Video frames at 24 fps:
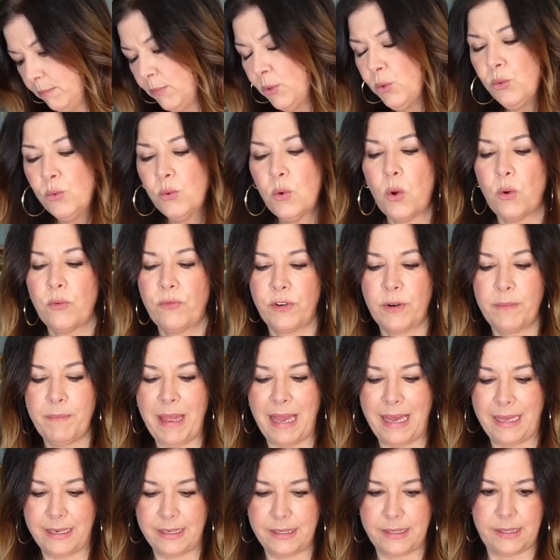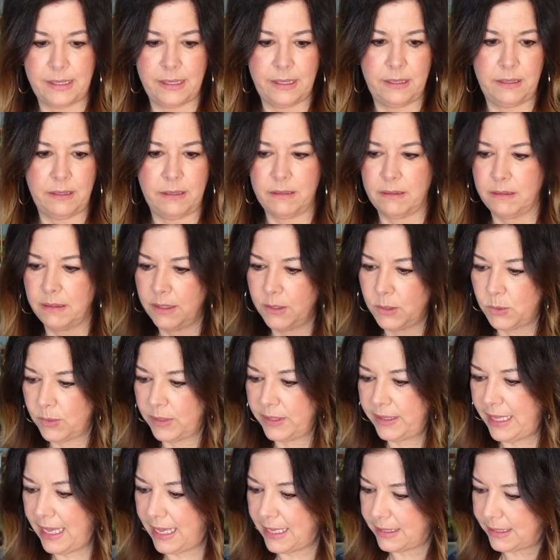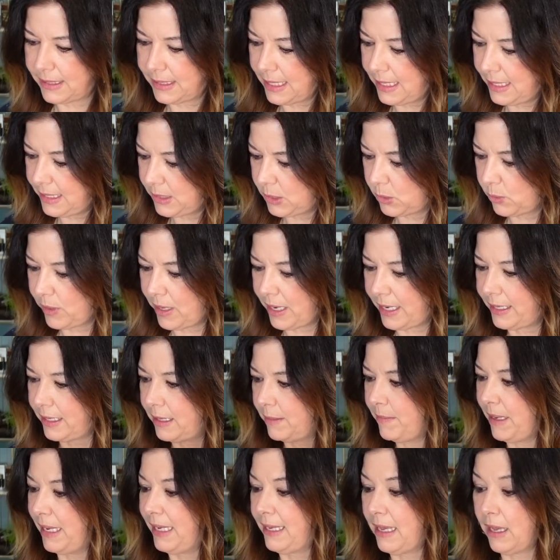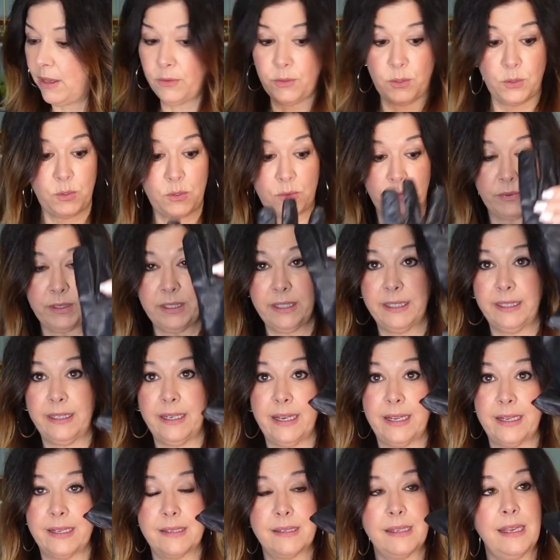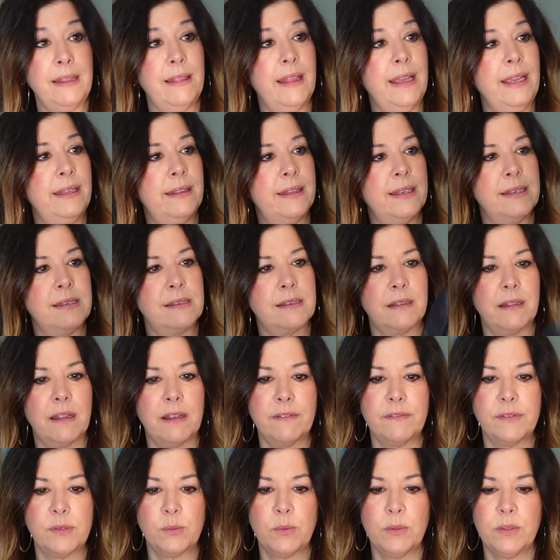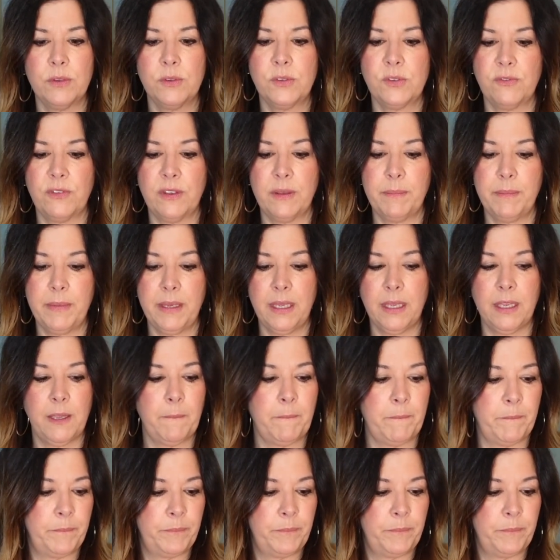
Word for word: Moon over Madison is what that says, what I can make out. Those are really nice. I like these gloves. Will those fit me?